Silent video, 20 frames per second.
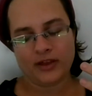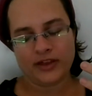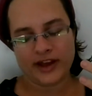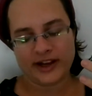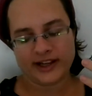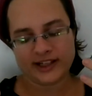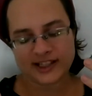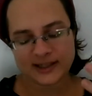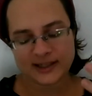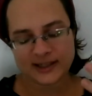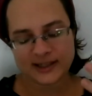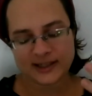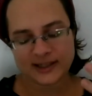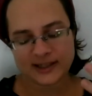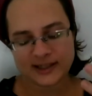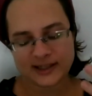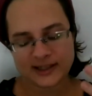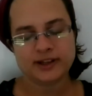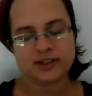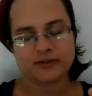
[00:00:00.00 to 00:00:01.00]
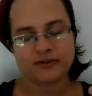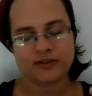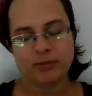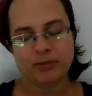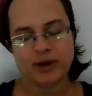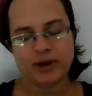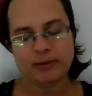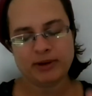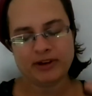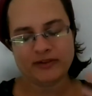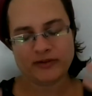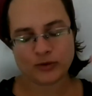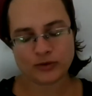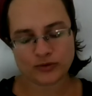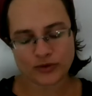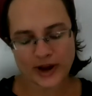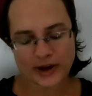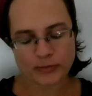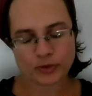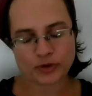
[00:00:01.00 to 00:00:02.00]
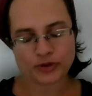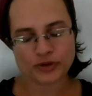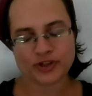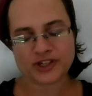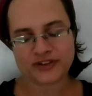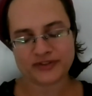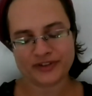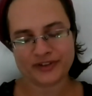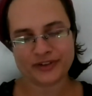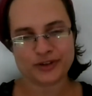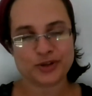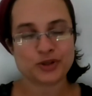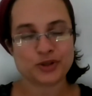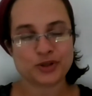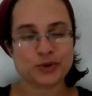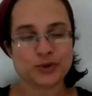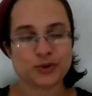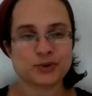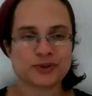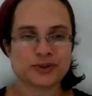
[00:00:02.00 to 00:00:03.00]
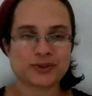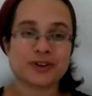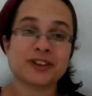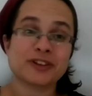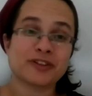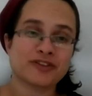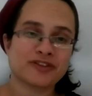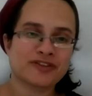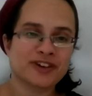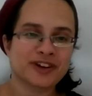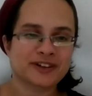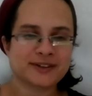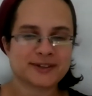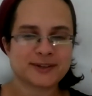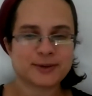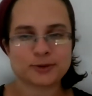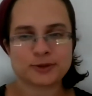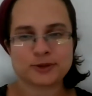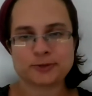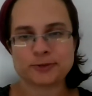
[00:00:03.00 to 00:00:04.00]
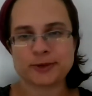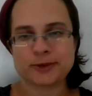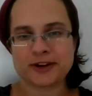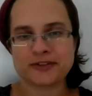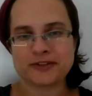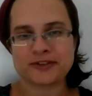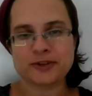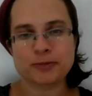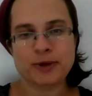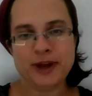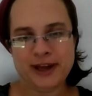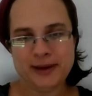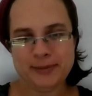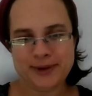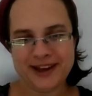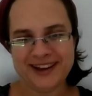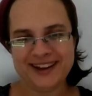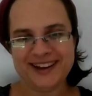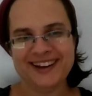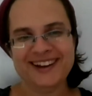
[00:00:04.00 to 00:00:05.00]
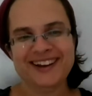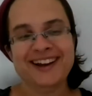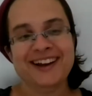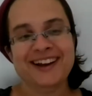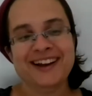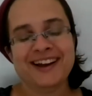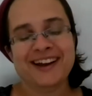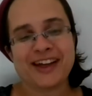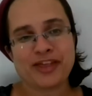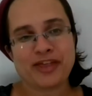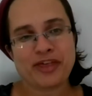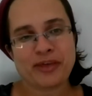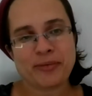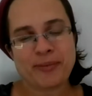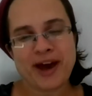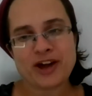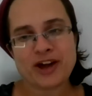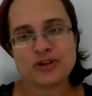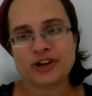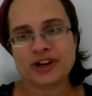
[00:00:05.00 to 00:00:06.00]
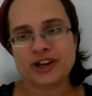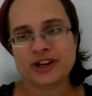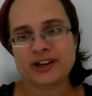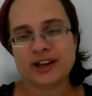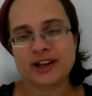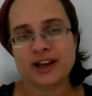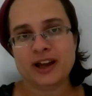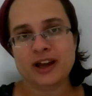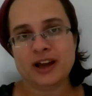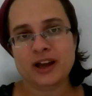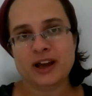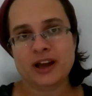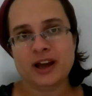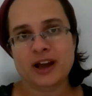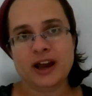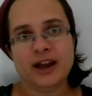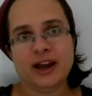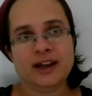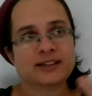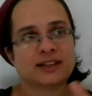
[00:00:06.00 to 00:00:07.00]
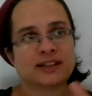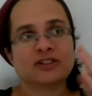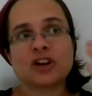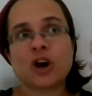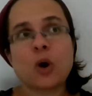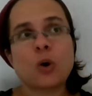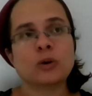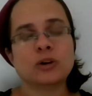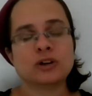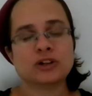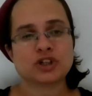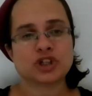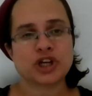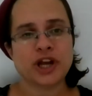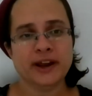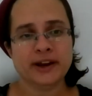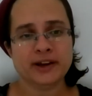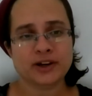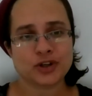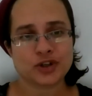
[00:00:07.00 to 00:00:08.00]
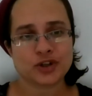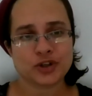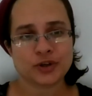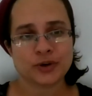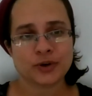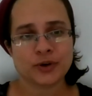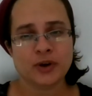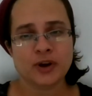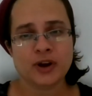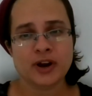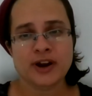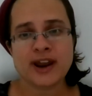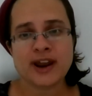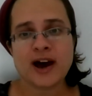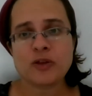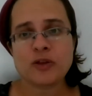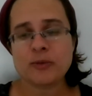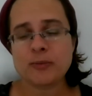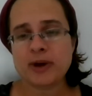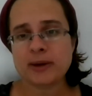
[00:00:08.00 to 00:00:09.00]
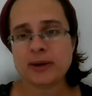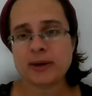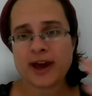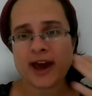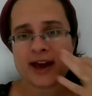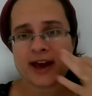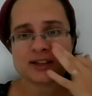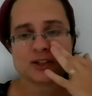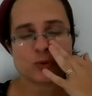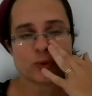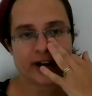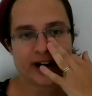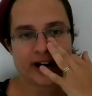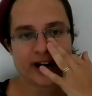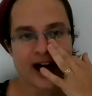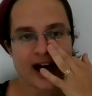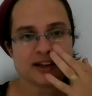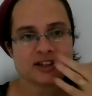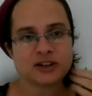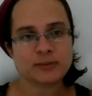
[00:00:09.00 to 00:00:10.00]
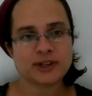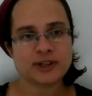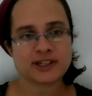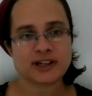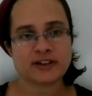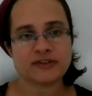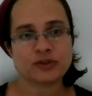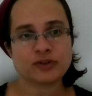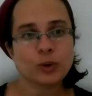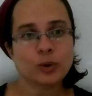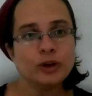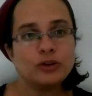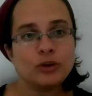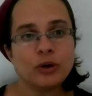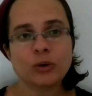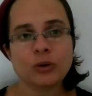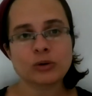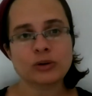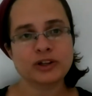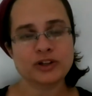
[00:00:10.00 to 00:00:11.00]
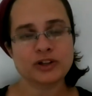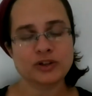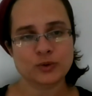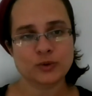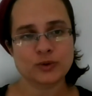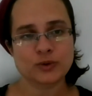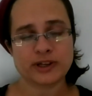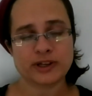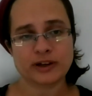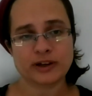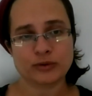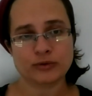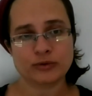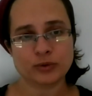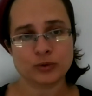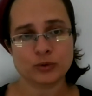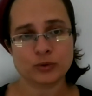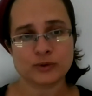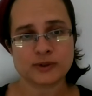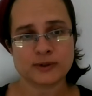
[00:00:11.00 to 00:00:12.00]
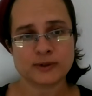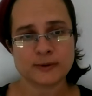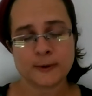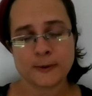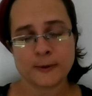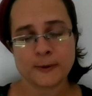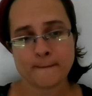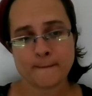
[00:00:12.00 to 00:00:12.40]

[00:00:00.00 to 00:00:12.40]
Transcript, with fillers: the experience of the baby, if you try and put yourself in the shoes and the feet, so to speak, of the baby, and imagine it, it's a total change. Now the baby has to accustom itself to a totally new set of rules